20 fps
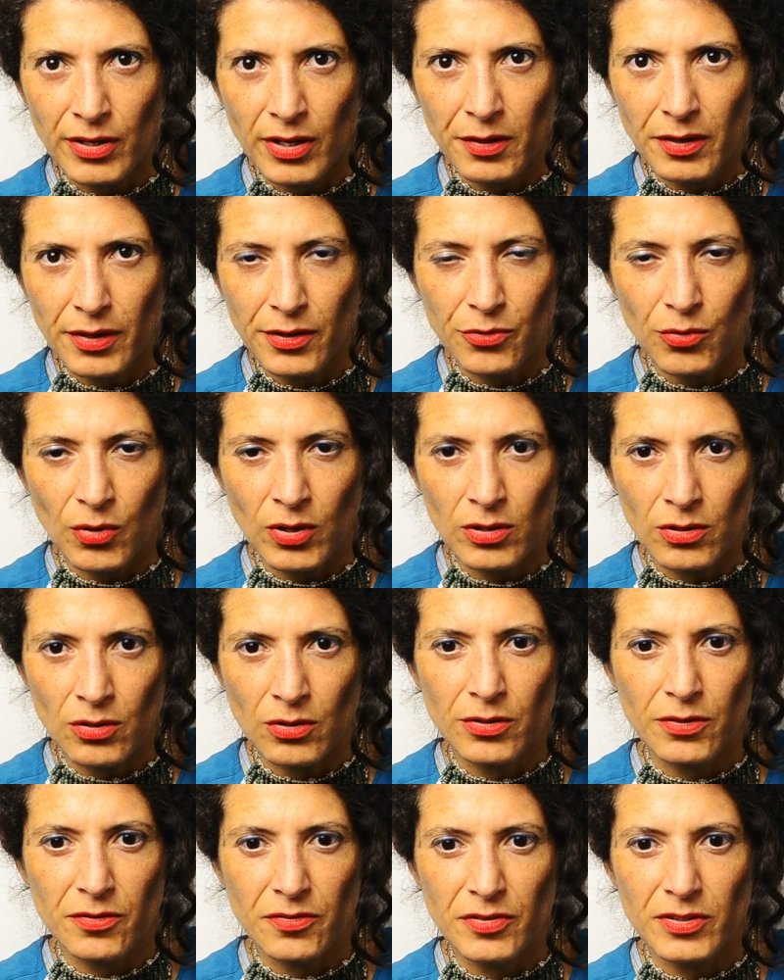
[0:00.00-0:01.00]
I do a
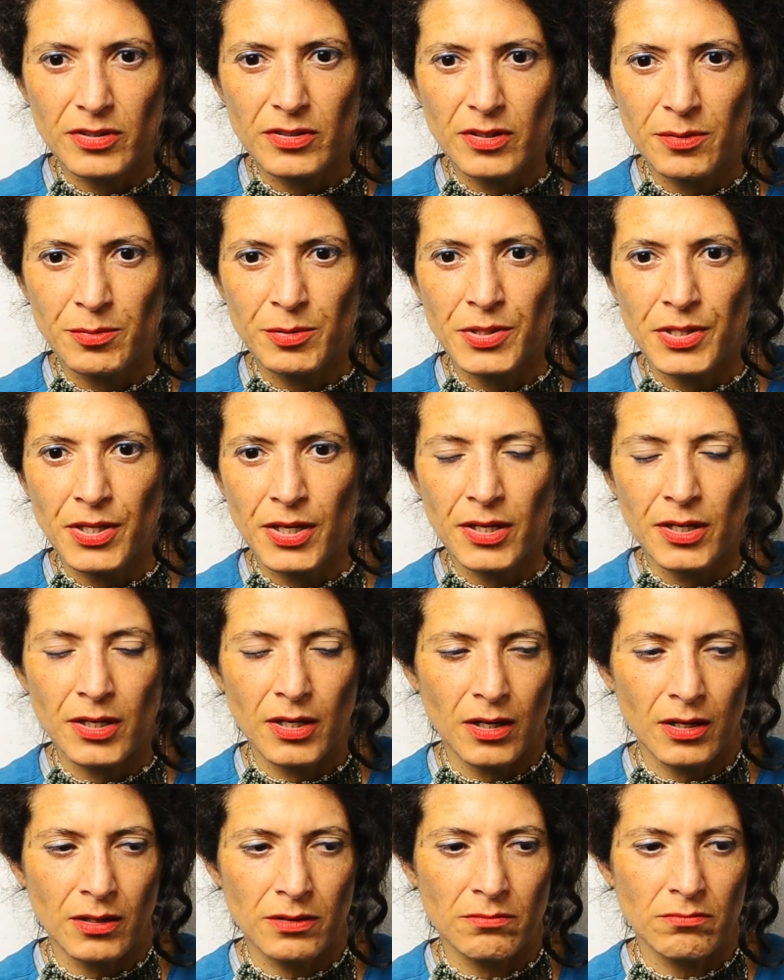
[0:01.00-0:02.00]
lot of it every day,
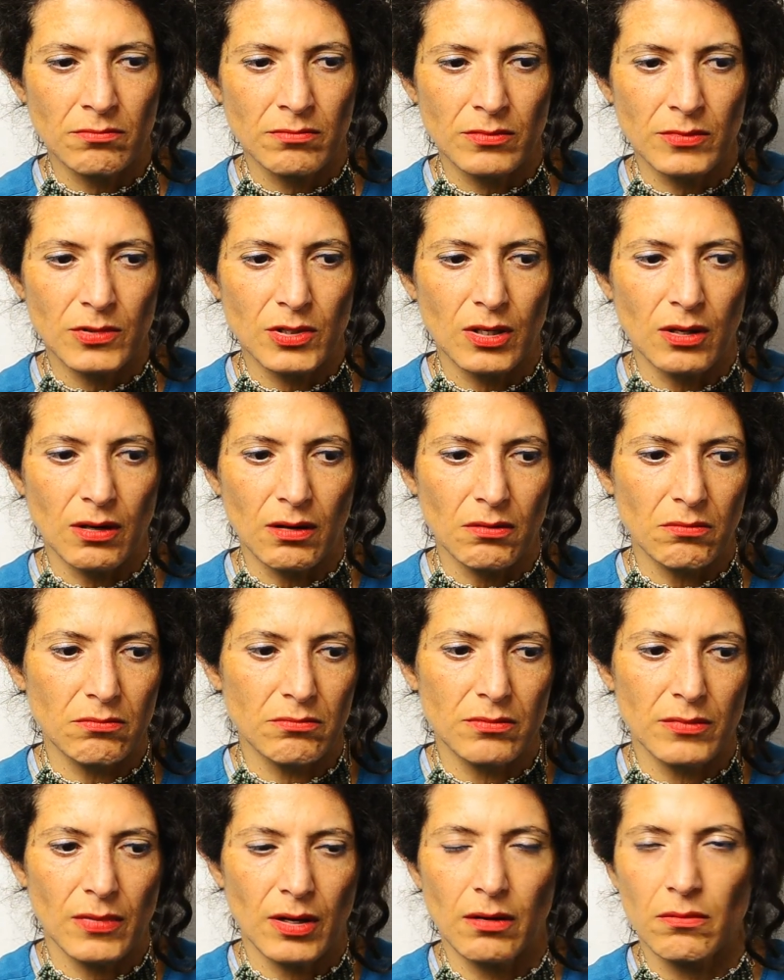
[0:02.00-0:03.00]
and
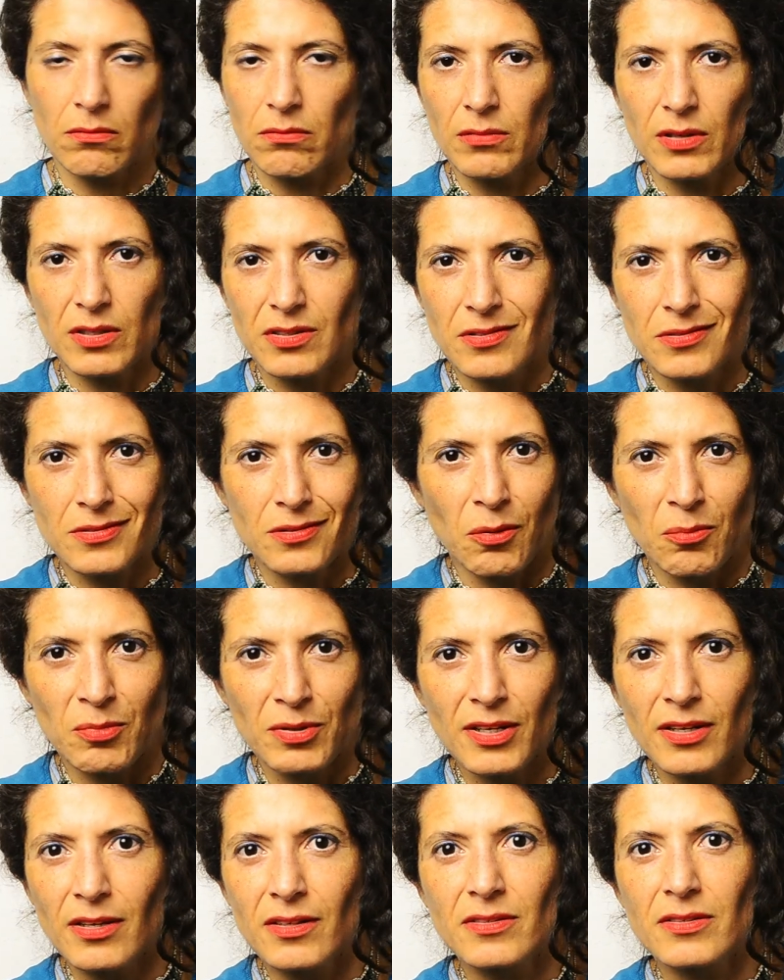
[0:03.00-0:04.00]
it's
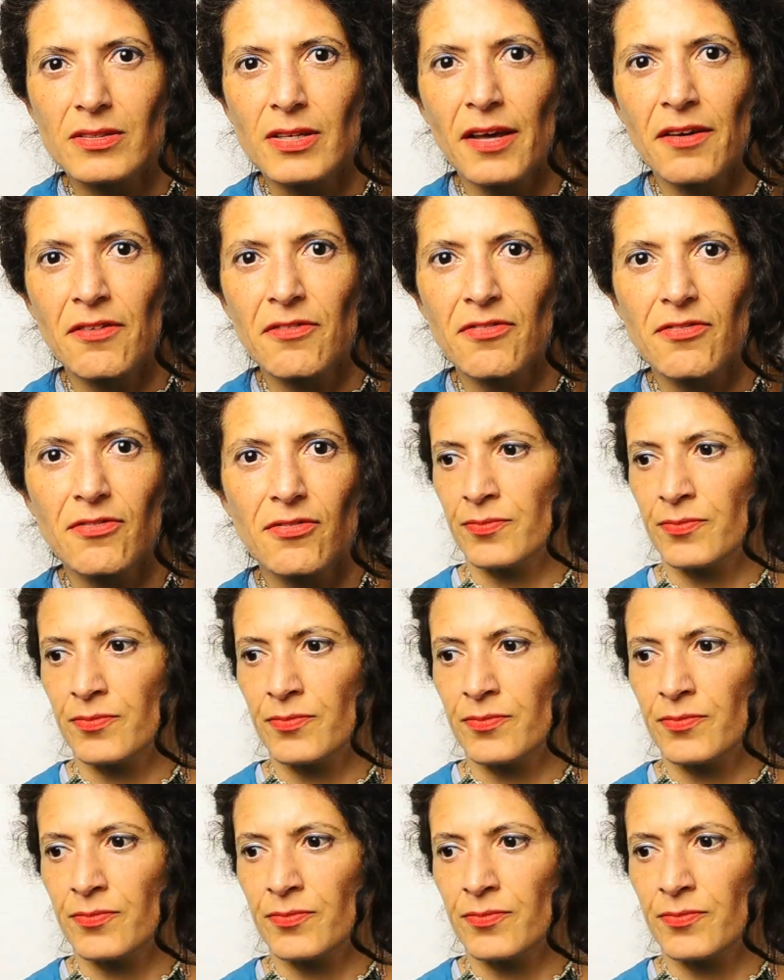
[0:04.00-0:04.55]
completely safe.